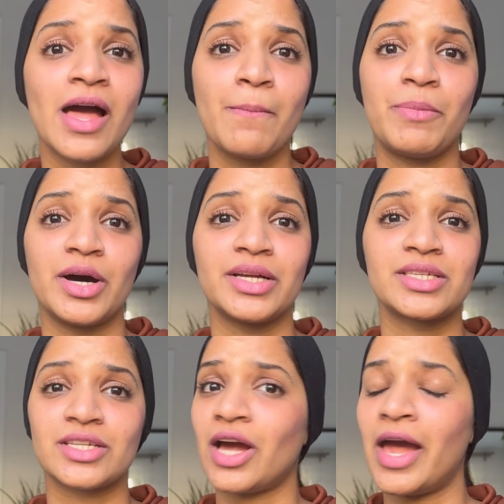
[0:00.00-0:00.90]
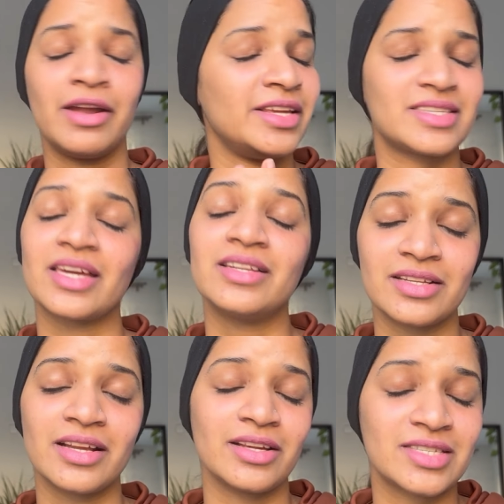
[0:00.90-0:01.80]
but any
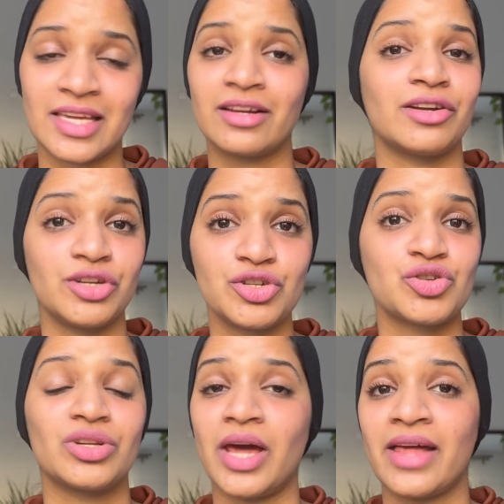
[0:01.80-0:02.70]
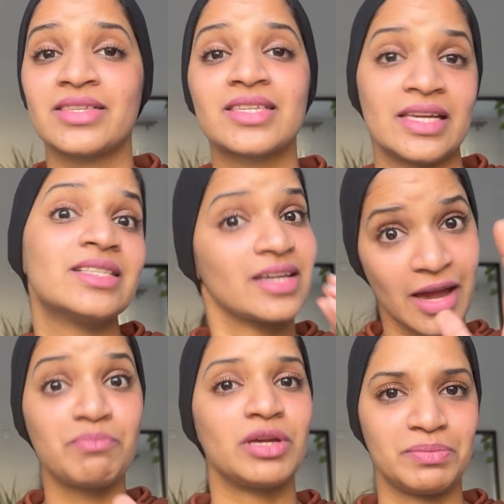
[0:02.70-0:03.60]
skin condition and skin
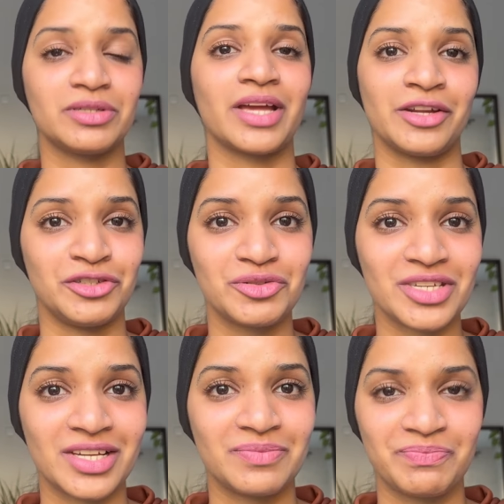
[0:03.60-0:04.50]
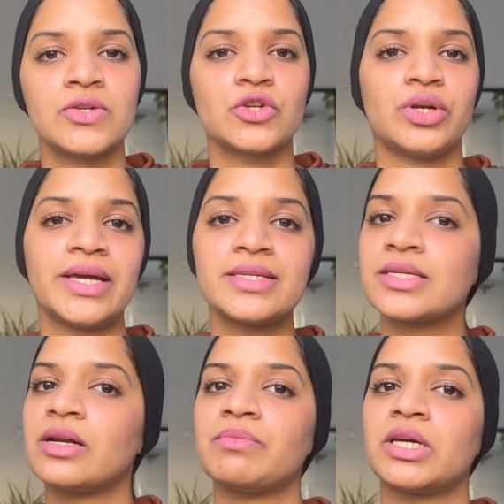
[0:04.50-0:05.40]
type people can use it. So the next
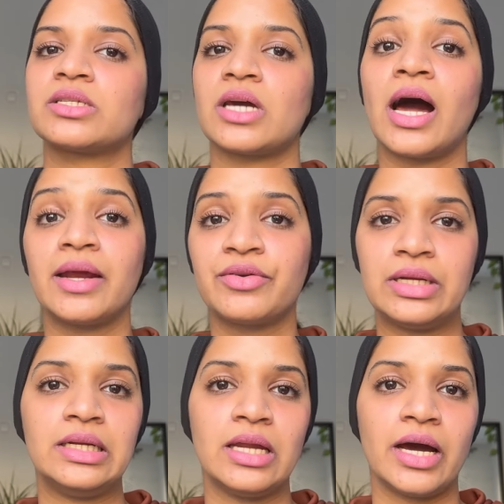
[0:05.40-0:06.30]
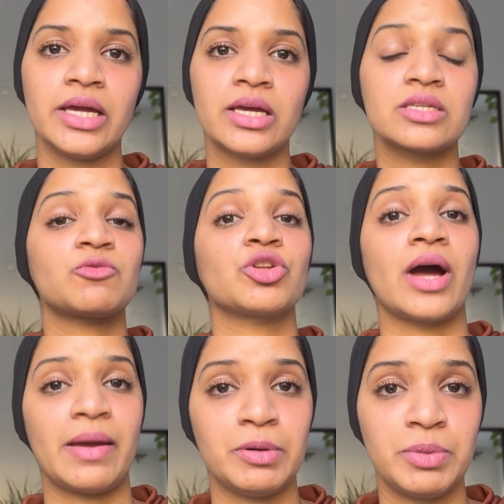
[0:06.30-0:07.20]
serum that I really like is for the
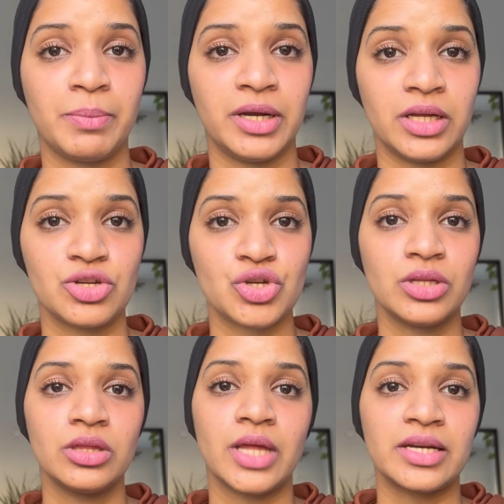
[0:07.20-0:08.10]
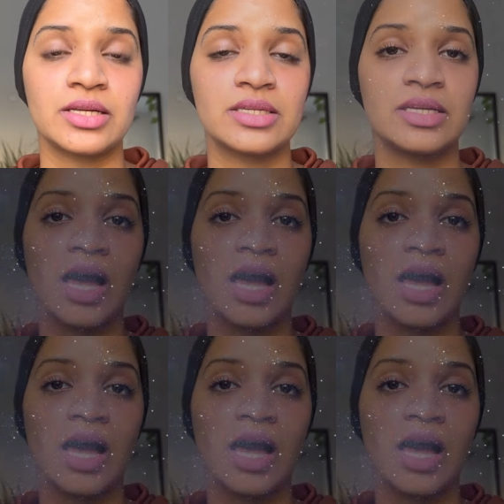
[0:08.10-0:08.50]
hyperpigmentation. That is the